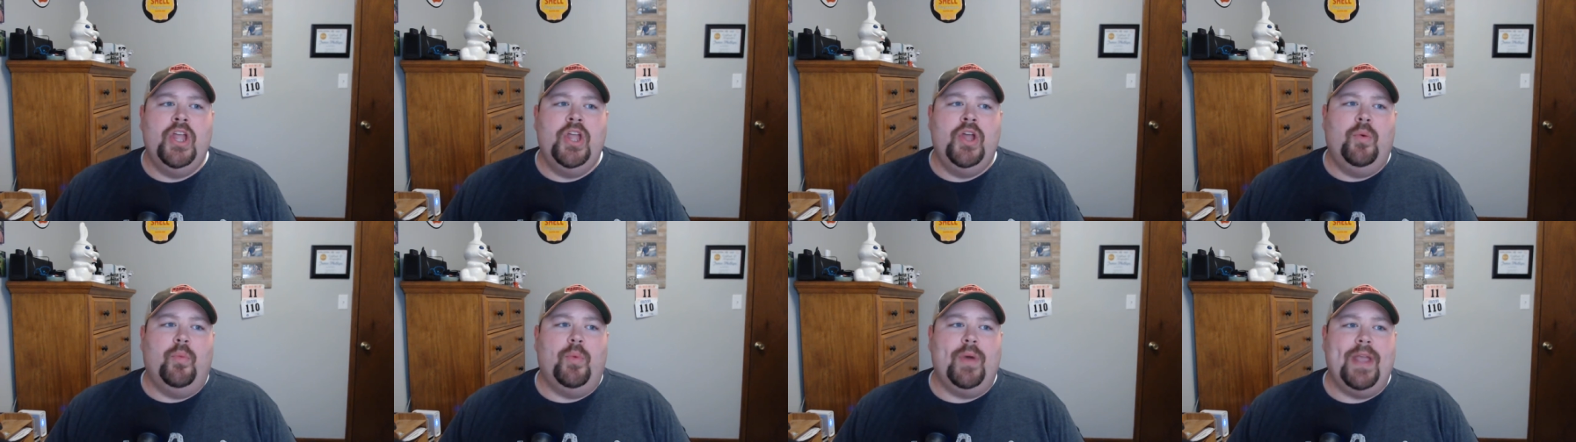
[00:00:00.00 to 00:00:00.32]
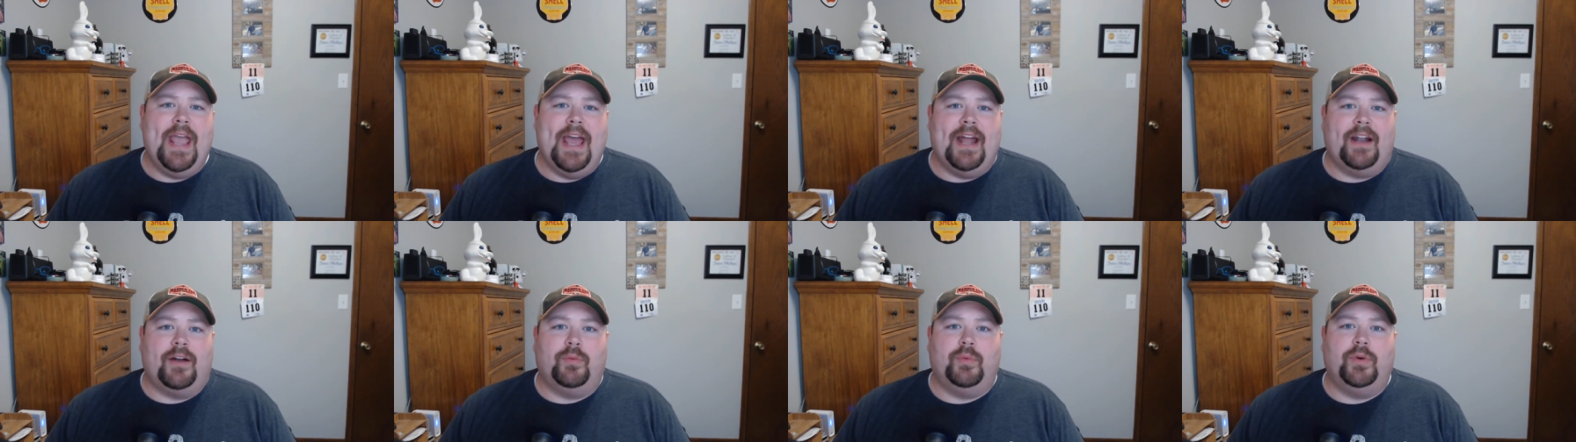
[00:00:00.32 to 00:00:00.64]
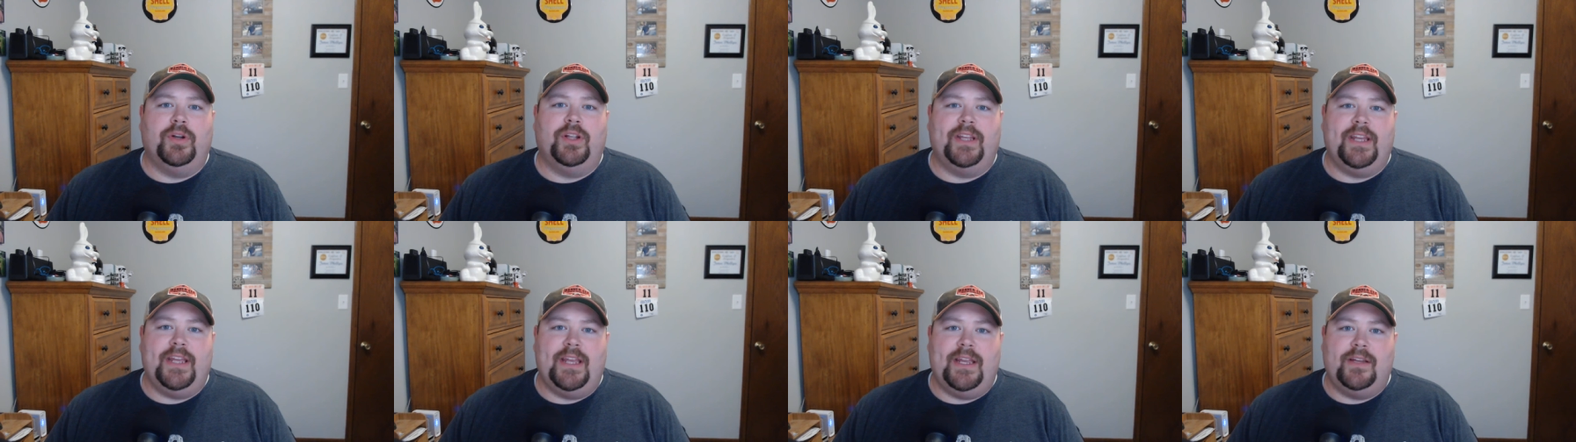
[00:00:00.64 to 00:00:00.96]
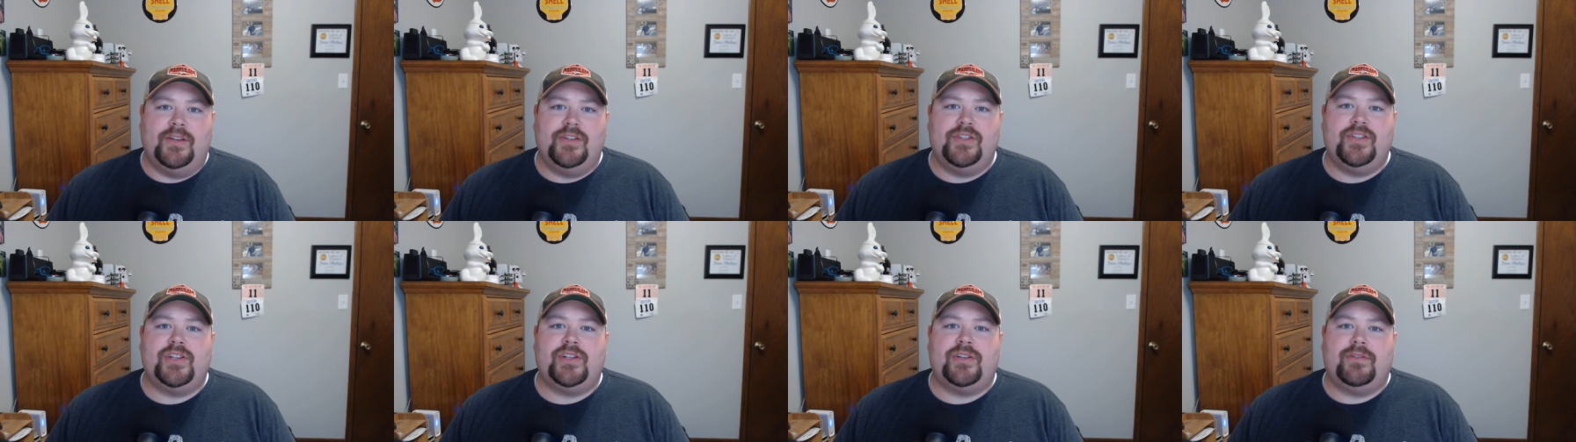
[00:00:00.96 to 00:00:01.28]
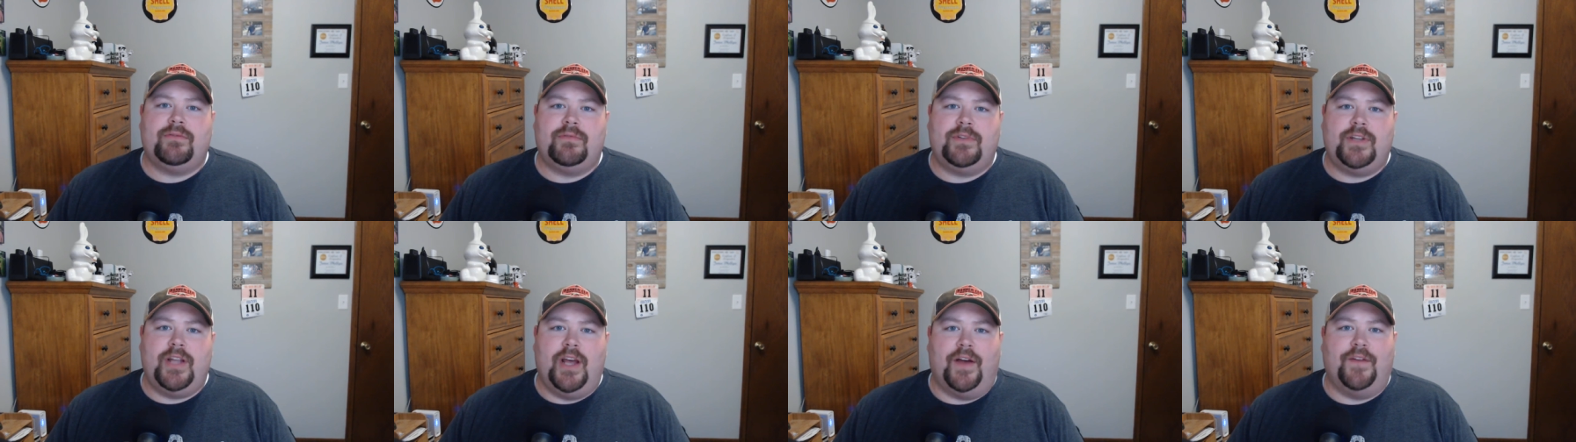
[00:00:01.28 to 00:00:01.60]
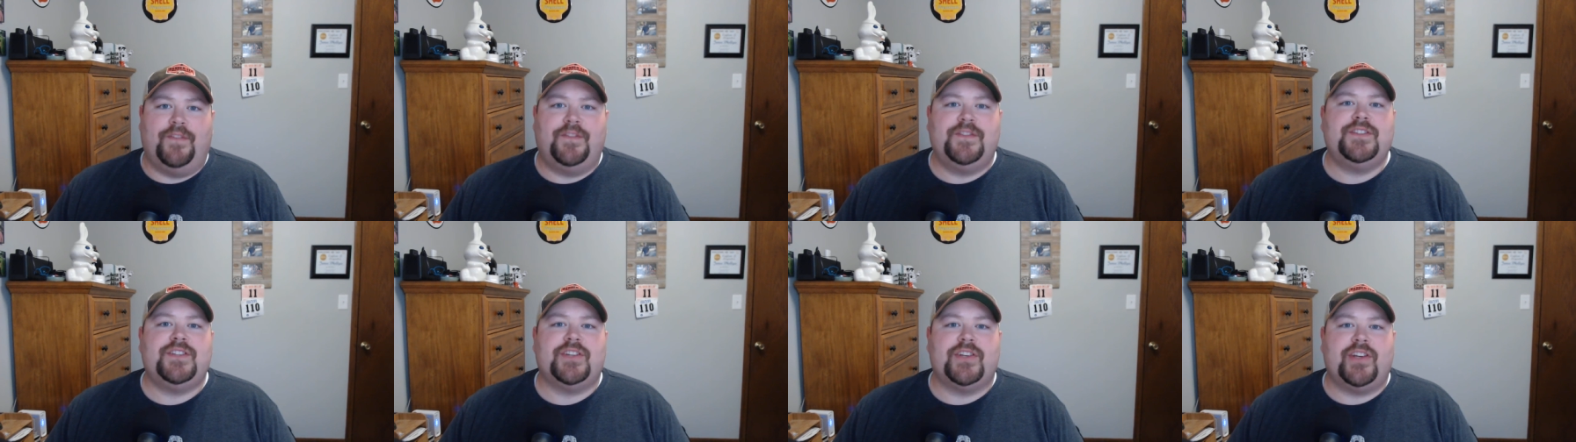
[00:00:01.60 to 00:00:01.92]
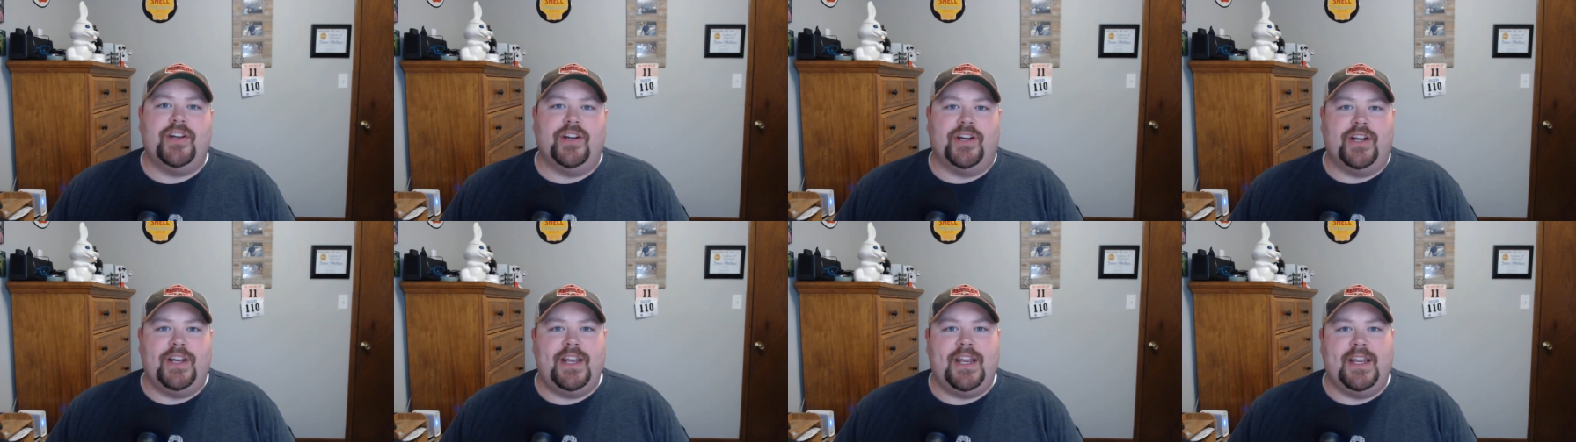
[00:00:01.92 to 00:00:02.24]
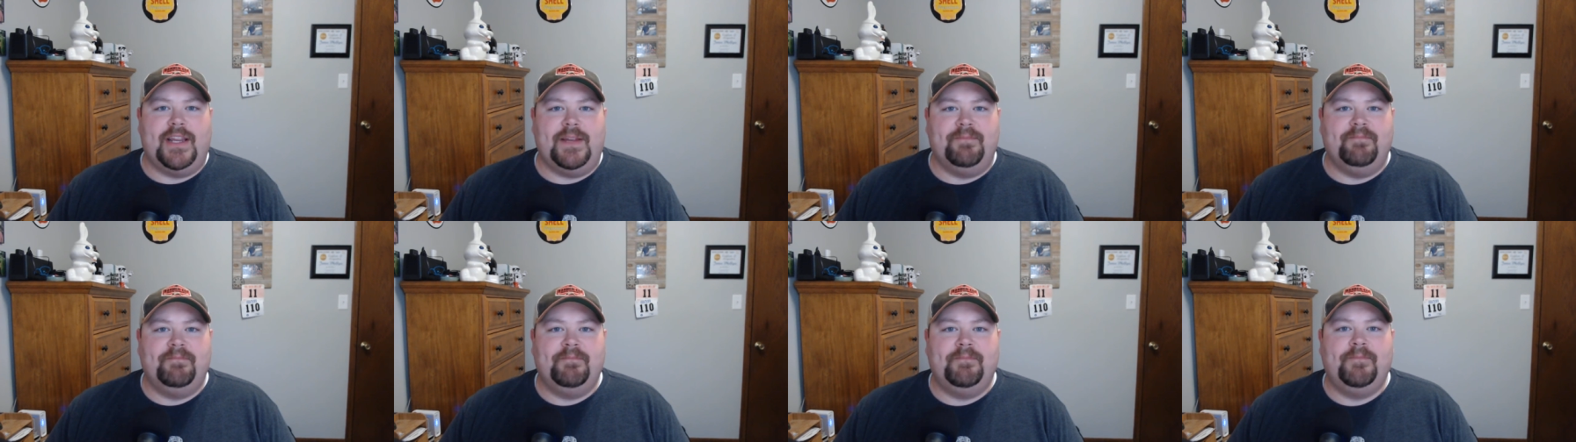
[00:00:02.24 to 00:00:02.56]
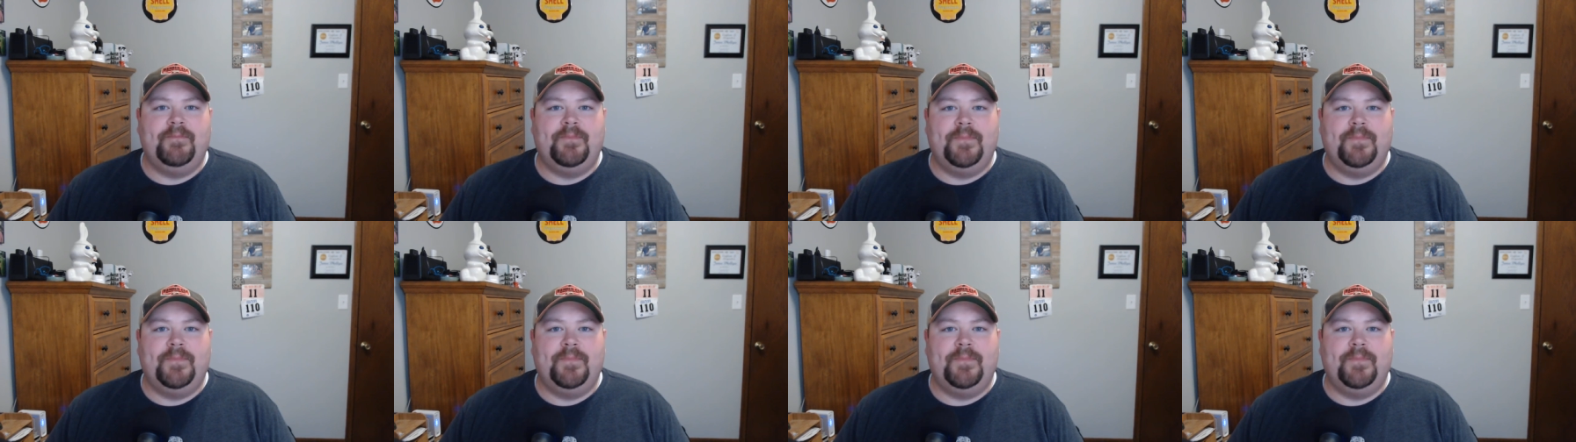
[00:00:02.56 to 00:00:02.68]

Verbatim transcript: we had a really tough security team.